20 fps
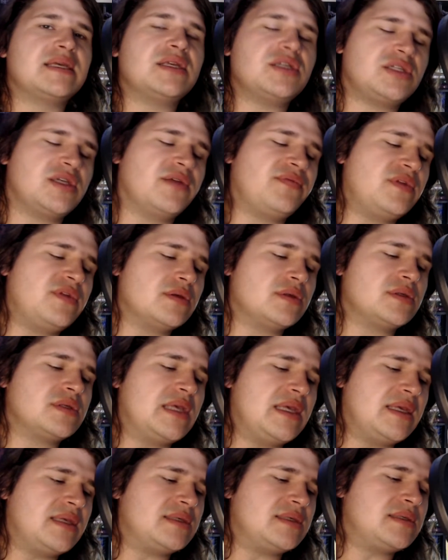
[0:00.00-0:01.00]
shift
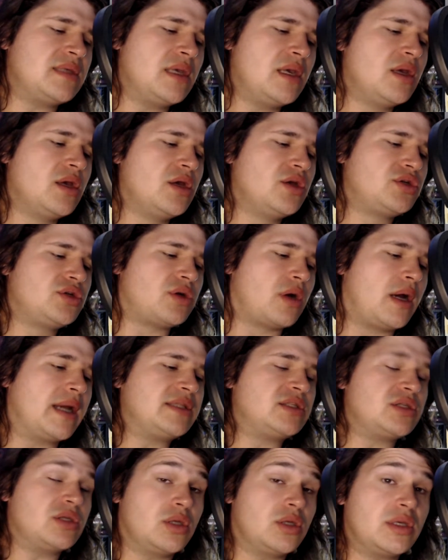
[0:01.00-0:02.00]
is trying
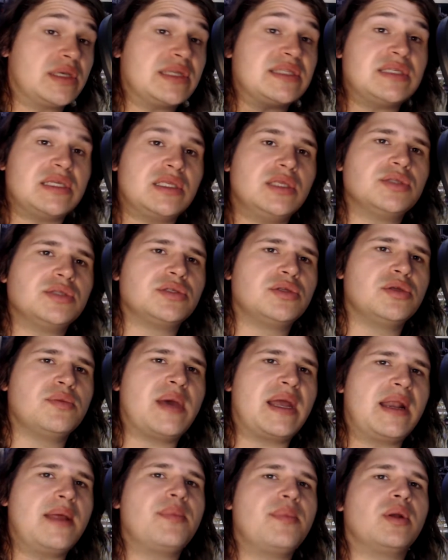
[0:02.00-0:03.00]
to continue to do
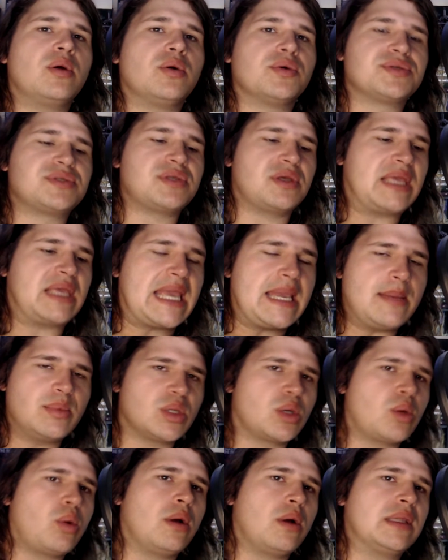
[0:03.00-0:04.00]
better, but also keep
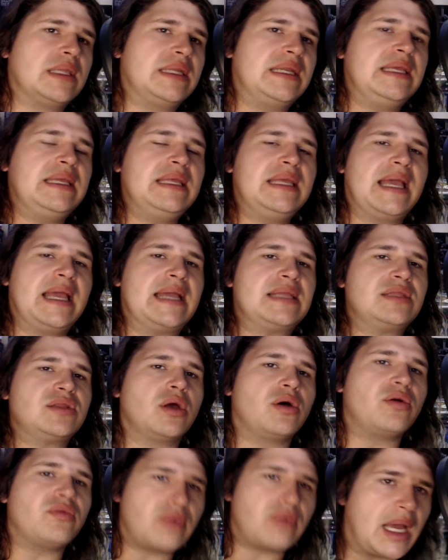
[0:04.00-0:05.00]
the quality and
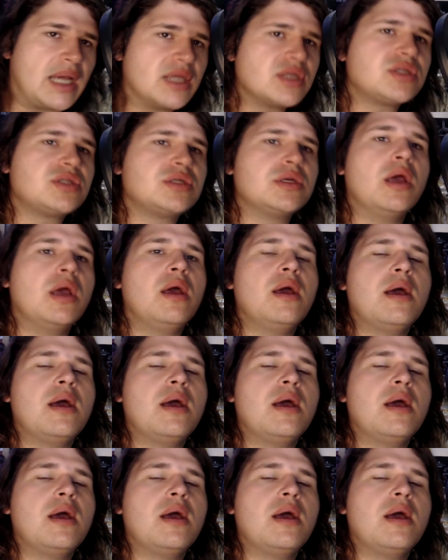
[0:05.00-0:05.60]
not rush,